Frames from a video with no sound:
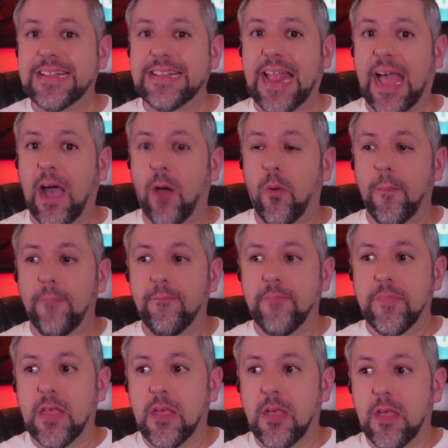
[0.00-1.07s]
Now,
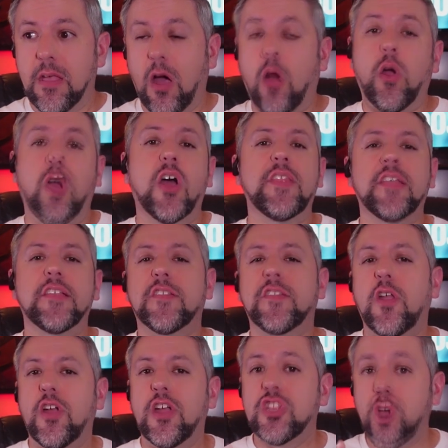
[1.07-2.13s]
or
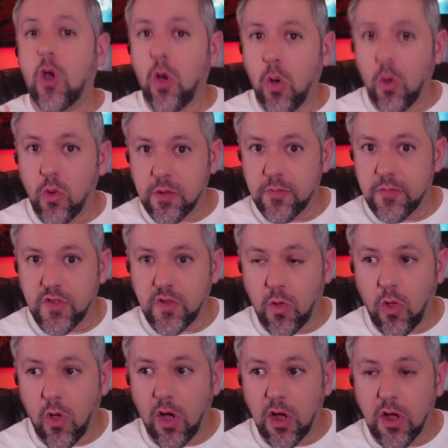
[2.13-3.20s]
unnecessary to hold them so
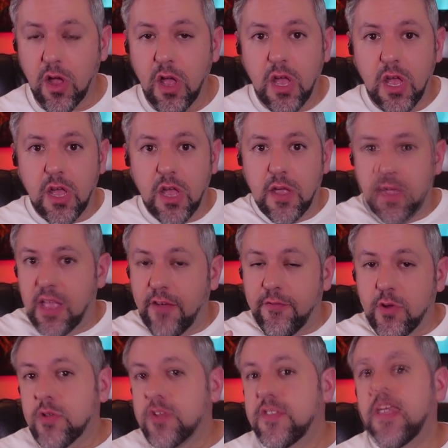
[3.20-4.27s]
long. If
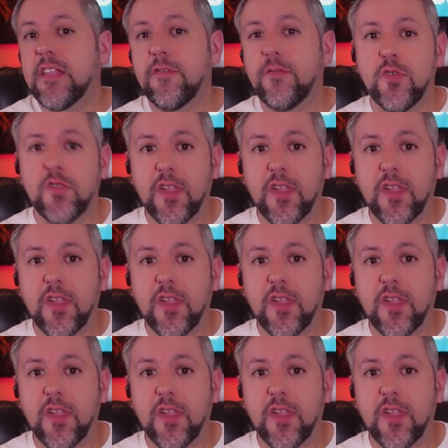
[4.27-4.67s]
it only takes a few